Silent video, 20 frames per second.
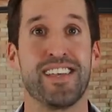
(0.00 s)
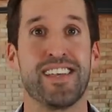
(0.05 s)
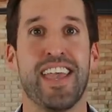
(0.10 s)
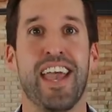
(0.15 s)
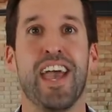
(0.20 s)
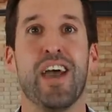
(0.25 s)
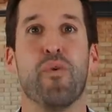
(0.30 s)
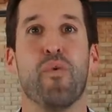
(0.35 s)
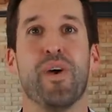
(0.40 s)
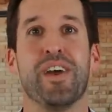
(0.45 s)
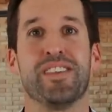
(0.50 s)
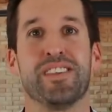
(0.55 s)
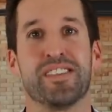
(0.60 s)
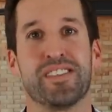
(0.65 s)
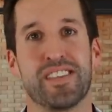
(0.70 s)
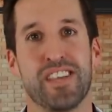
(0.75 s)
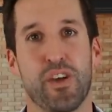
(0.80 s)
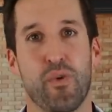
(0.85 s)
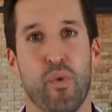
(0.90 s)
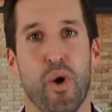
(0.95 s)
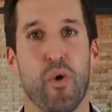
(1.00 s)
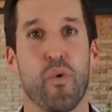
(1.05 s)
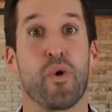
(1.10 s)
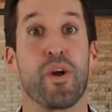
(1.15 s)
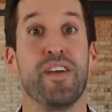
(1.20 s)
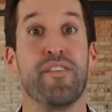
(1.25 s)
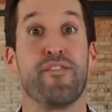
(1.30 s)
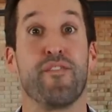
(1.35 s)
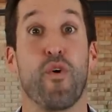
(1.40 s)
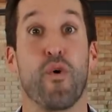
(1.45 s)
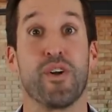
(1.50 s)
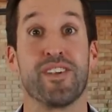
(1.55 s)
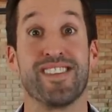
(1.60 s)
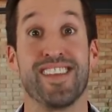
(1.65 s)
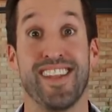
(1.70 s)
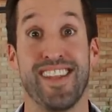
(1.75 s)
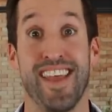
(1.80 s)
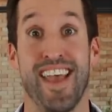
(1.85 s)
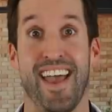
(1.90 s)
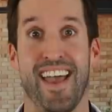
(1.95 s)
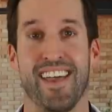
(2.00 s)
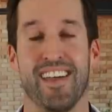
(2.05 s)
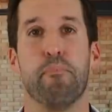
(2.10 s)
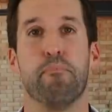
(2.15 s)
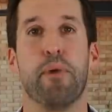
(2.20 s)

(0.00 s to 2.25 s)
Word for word: Can't wait to see what we're in for today.